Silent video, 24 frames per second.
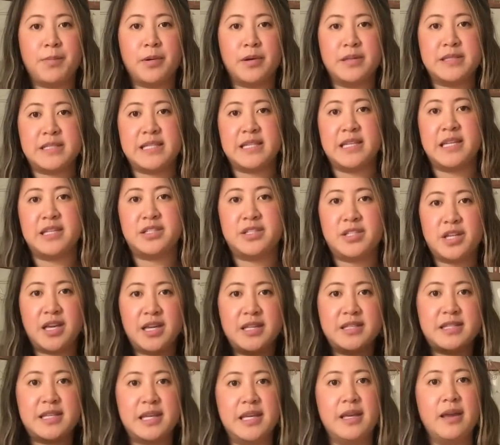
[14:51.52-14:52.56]
ponte knit
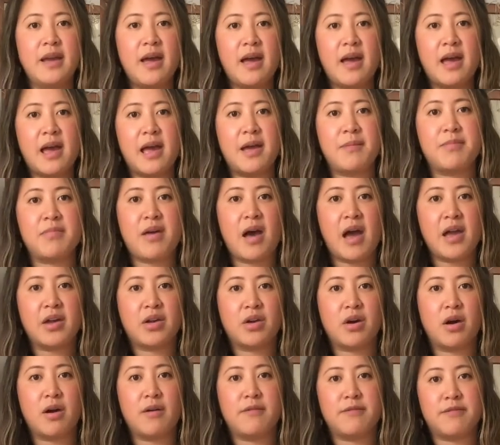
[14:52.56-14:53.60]
jersey that I
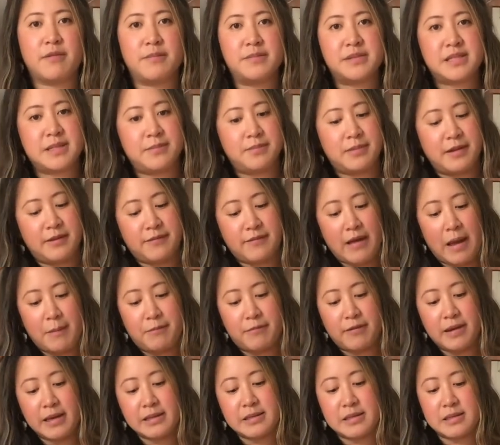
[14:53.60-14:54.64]
got from Simply
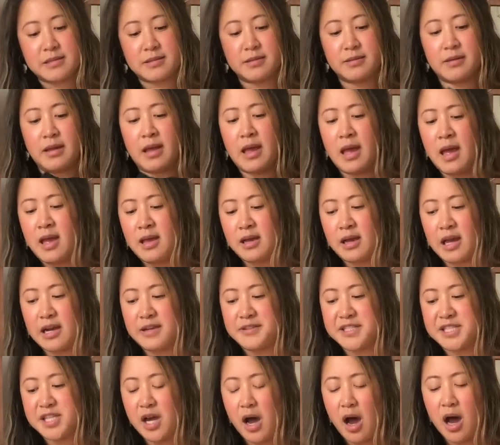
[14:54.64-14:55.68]
Fabrics. It's
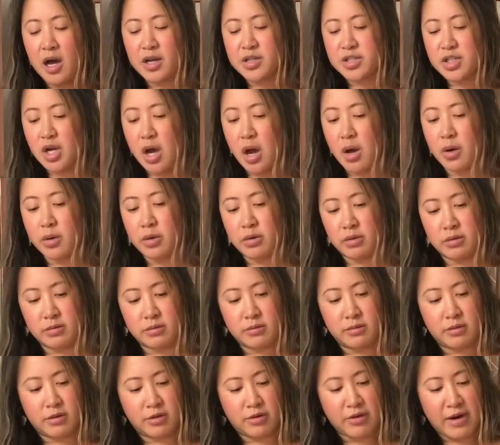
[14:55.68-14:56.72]
kind of dark
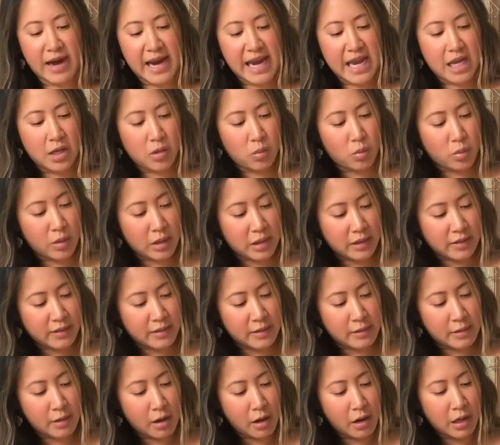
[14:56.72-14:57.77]
charcoal grey with
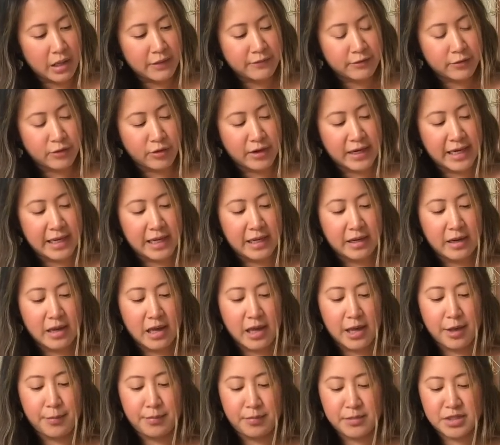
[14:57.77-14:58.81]
an olive green
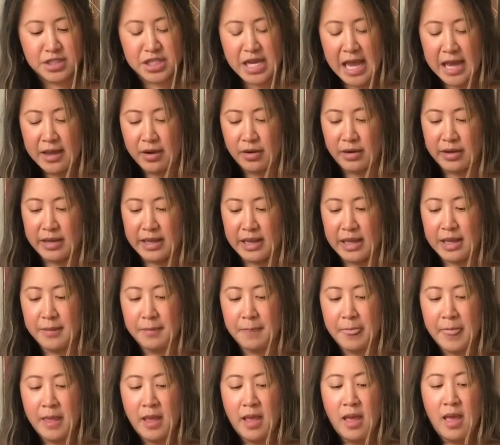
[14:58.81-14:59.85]
check on
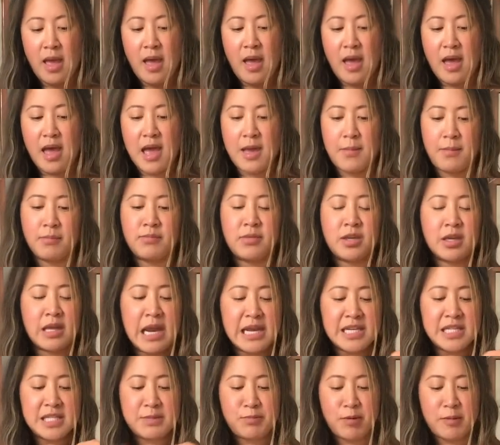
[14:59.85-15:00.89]
it. You
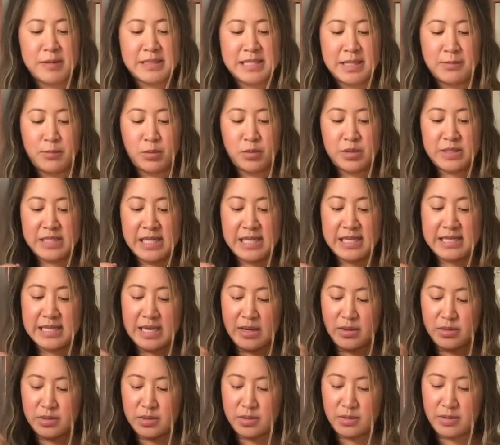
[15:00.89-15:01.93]
can actually probably see more
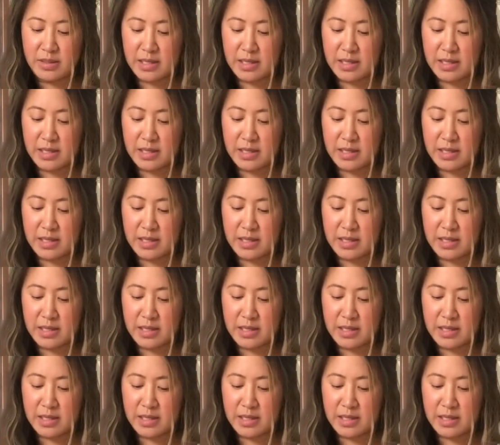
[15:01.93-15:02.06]
details on